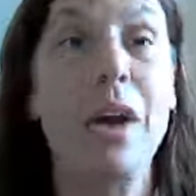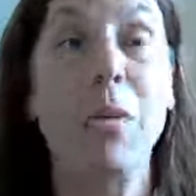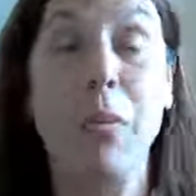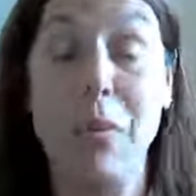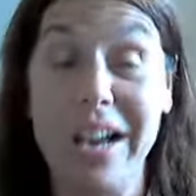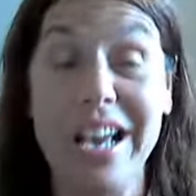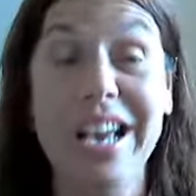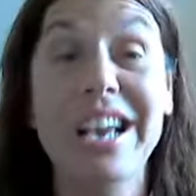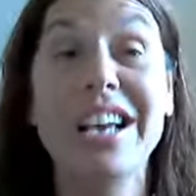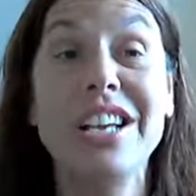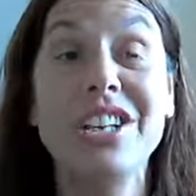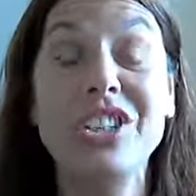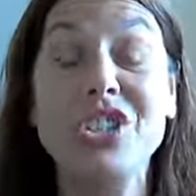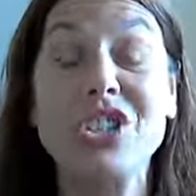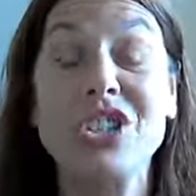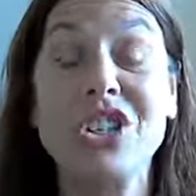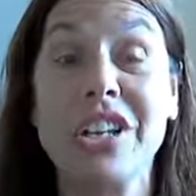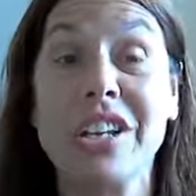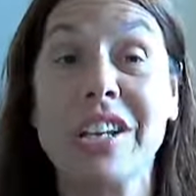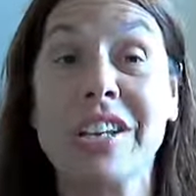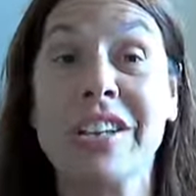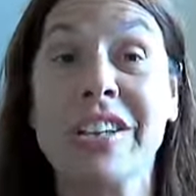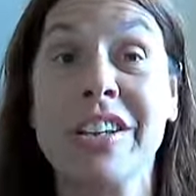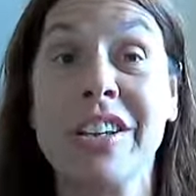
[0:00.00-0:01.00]
I wish,
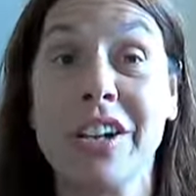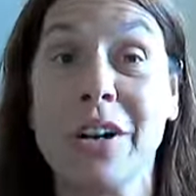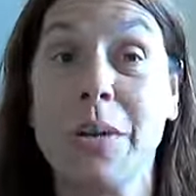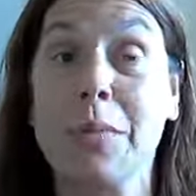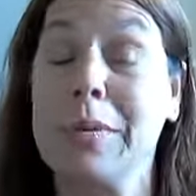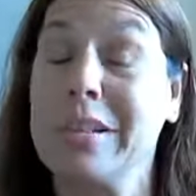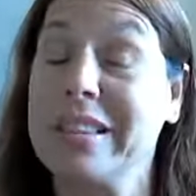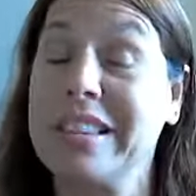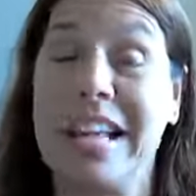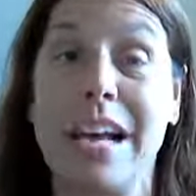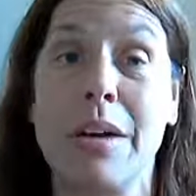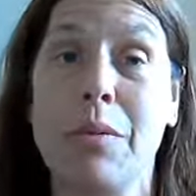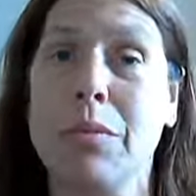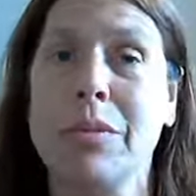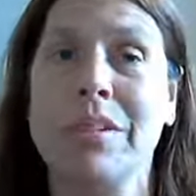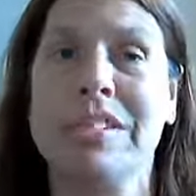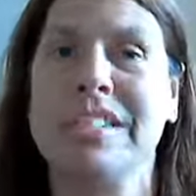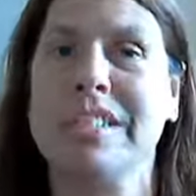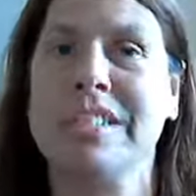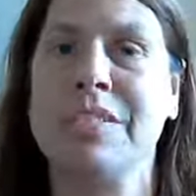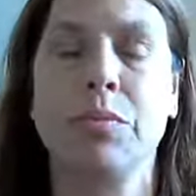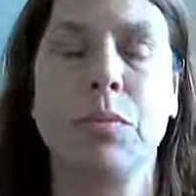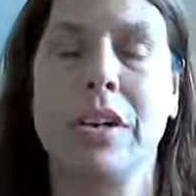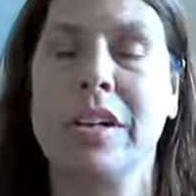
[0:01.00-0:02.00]
you know, but that
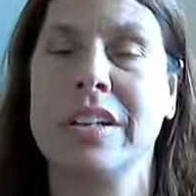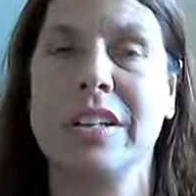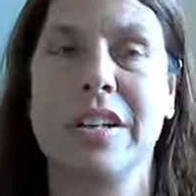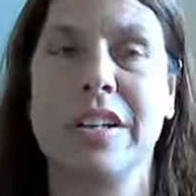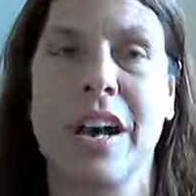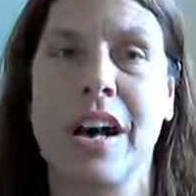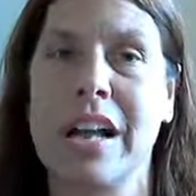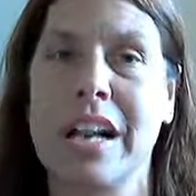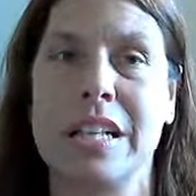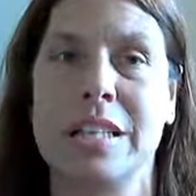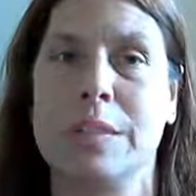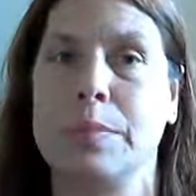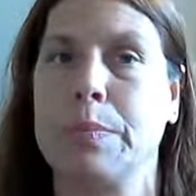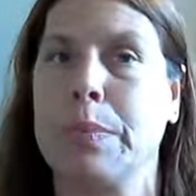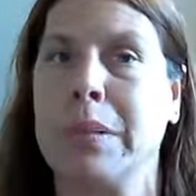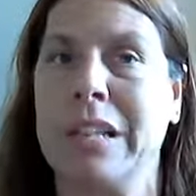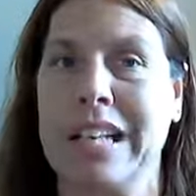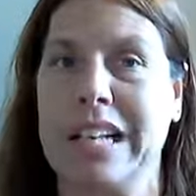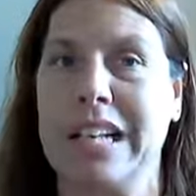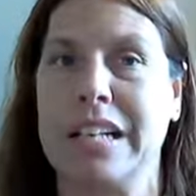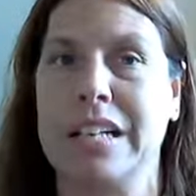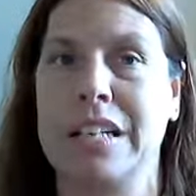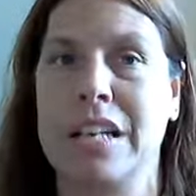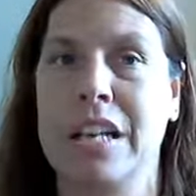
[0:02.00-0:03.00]
wasn't what God has
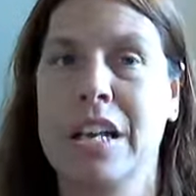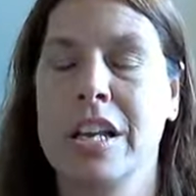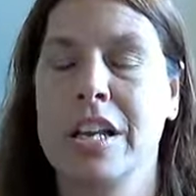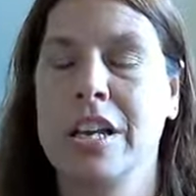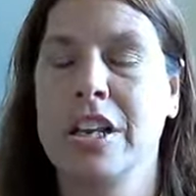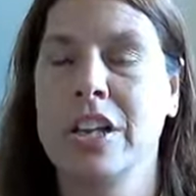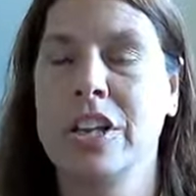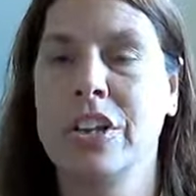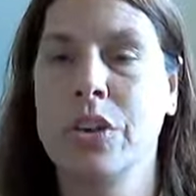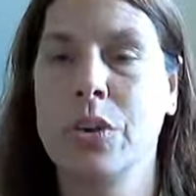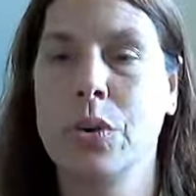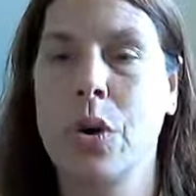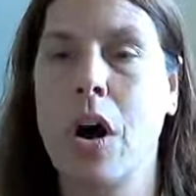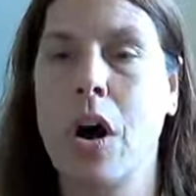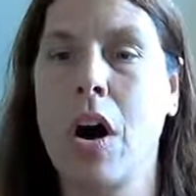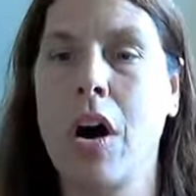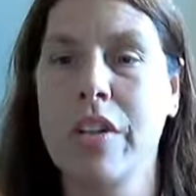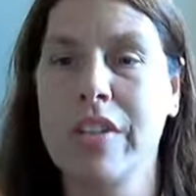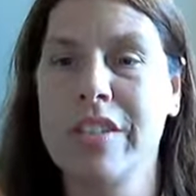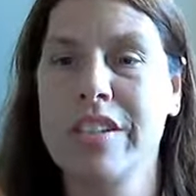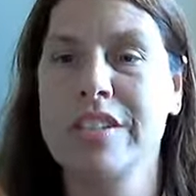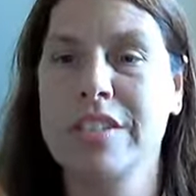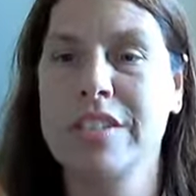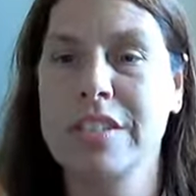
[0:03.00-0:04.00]
planned. You know,
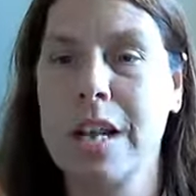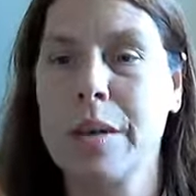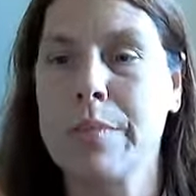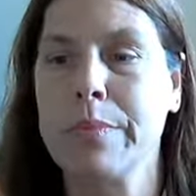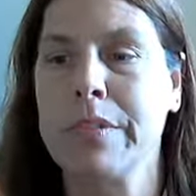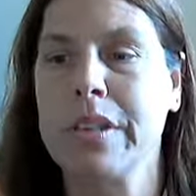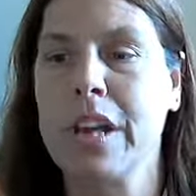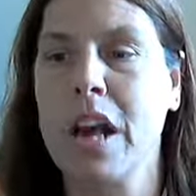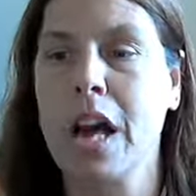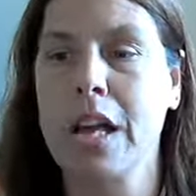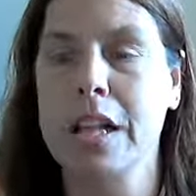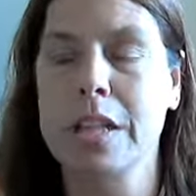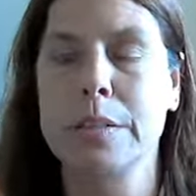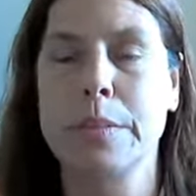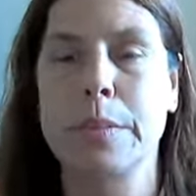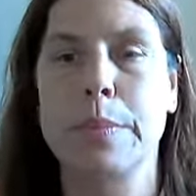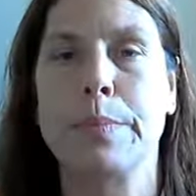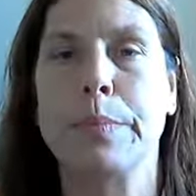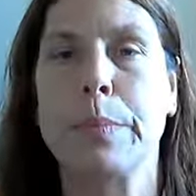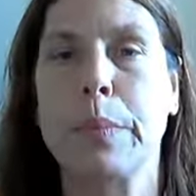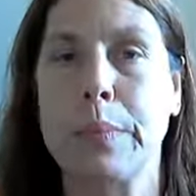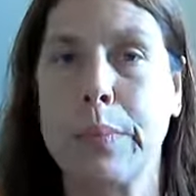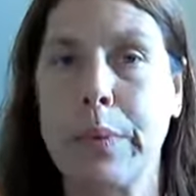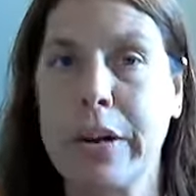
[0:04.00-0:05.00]
all this time God has been
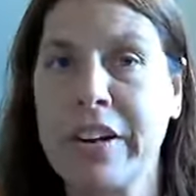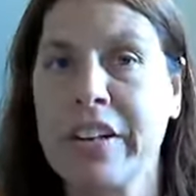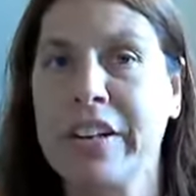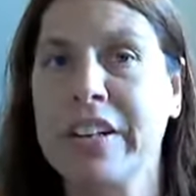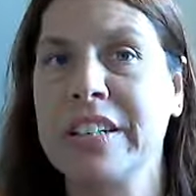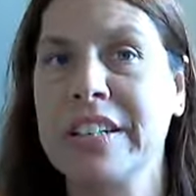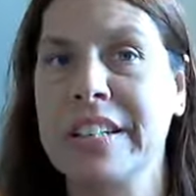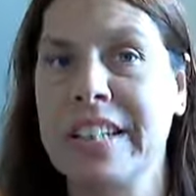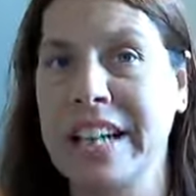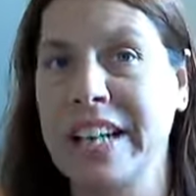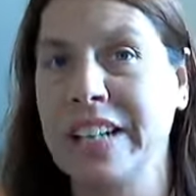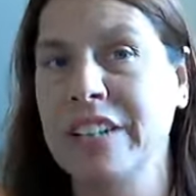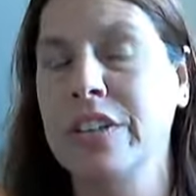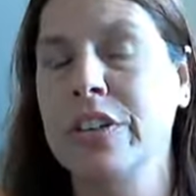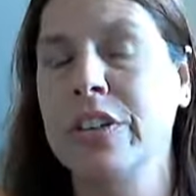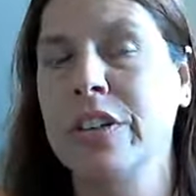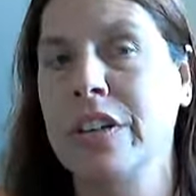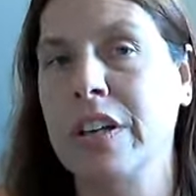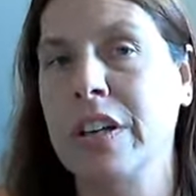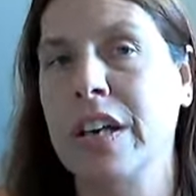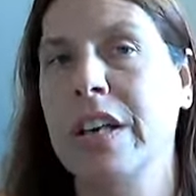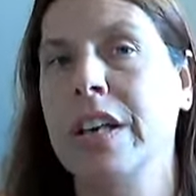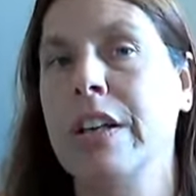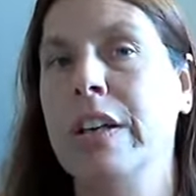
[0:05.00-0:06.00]
preparing Daniel and
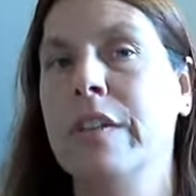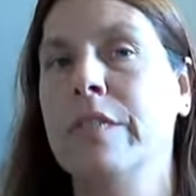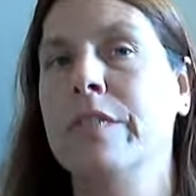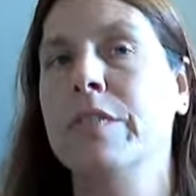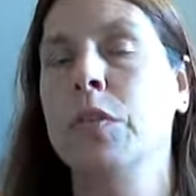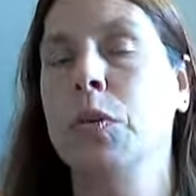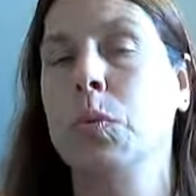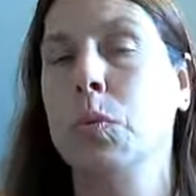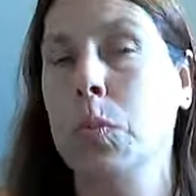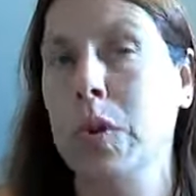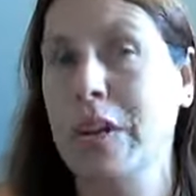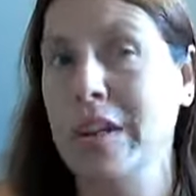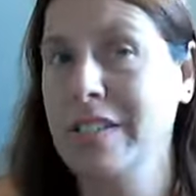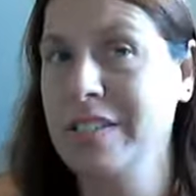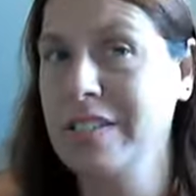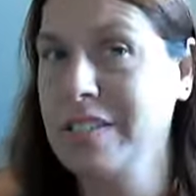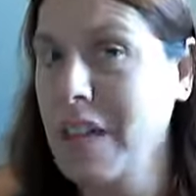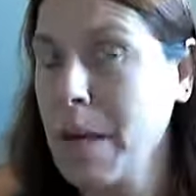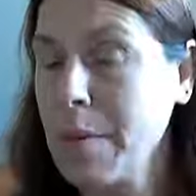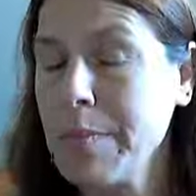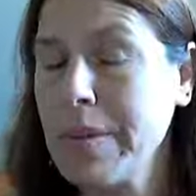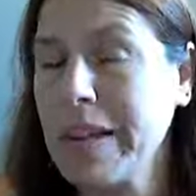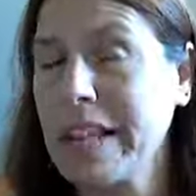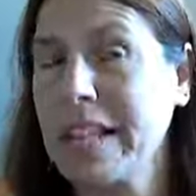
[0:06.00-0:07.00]
I for what is
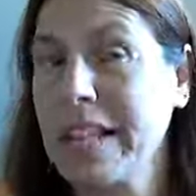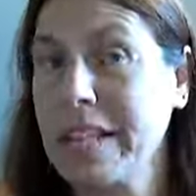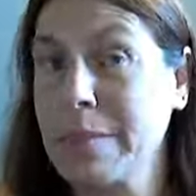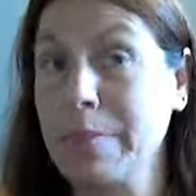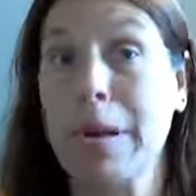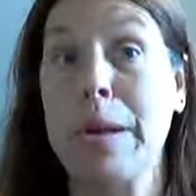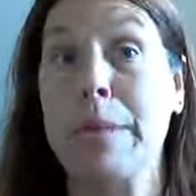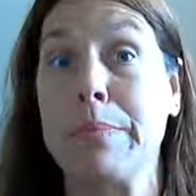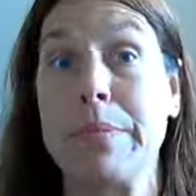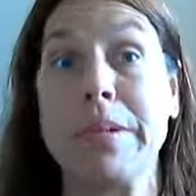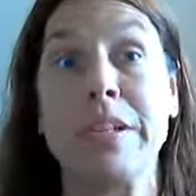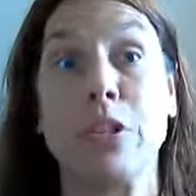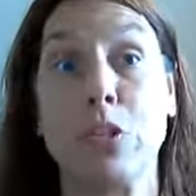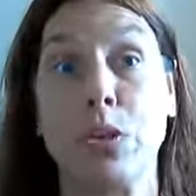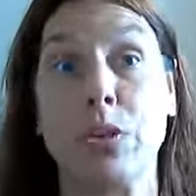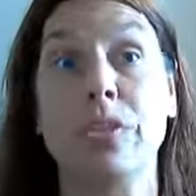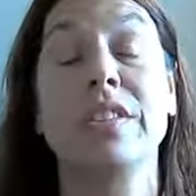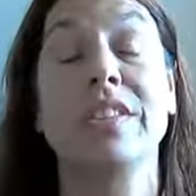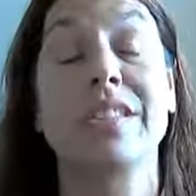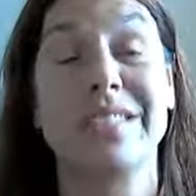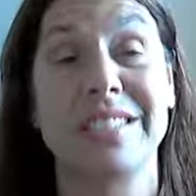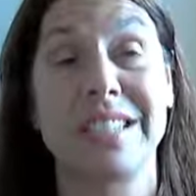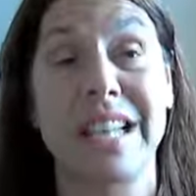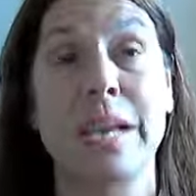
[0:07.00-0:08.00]
coming, and He might be doing
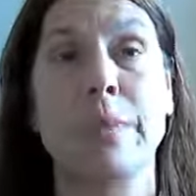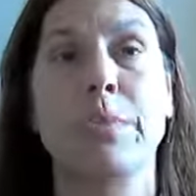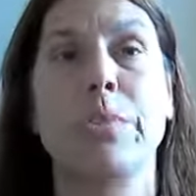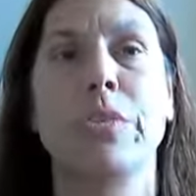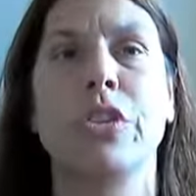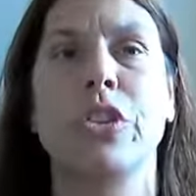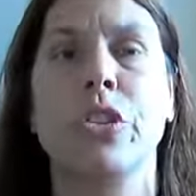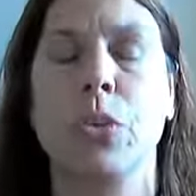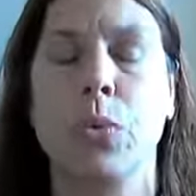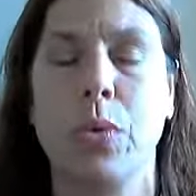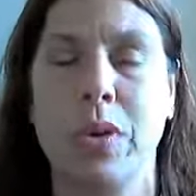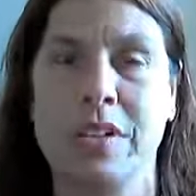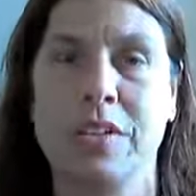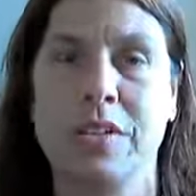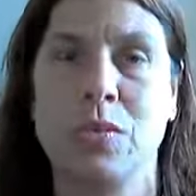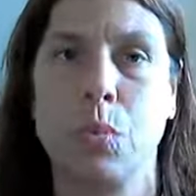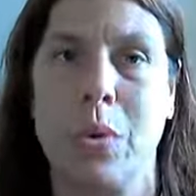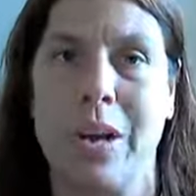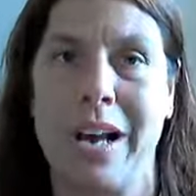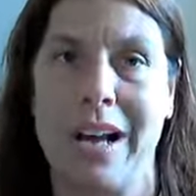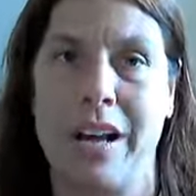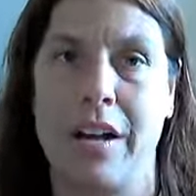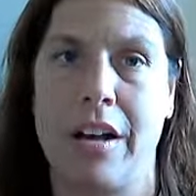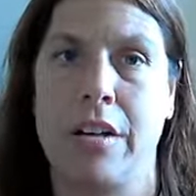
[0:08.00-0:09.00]
the same with you as
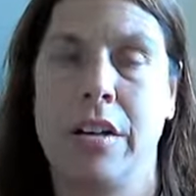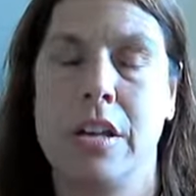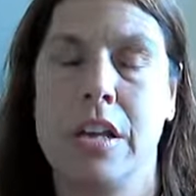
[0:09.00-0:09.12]
well.